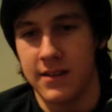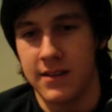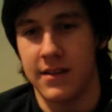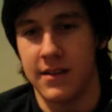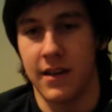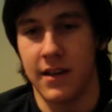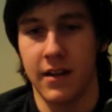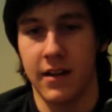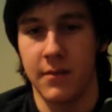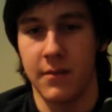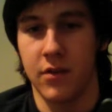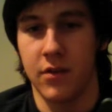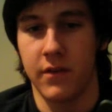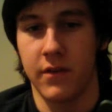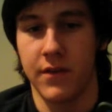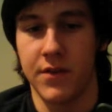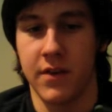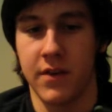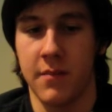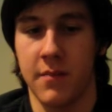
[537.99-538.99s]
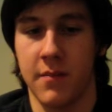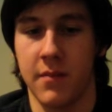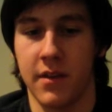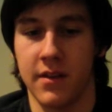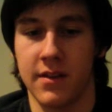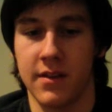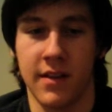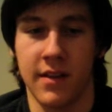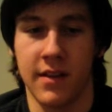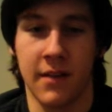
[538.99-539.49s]
slightly more of a drain
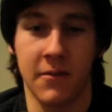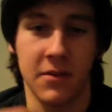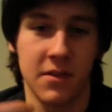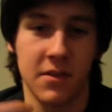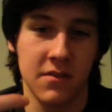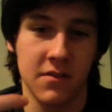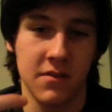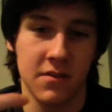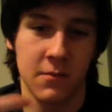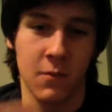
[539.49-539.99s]
because it's having to use the